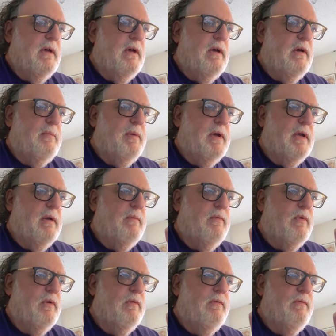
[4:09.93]
a pickup
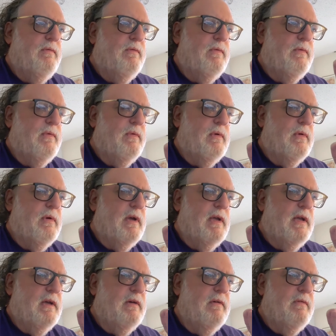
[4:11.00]
for
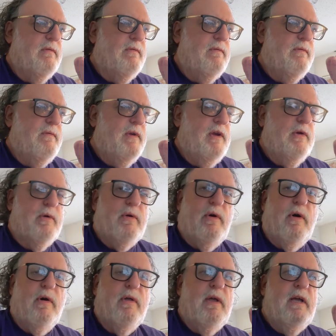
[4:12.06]
a video
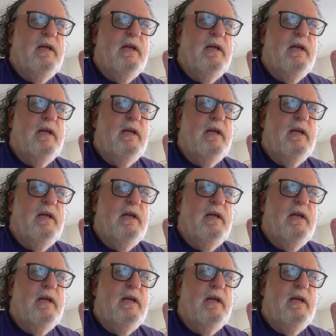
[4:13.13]
call,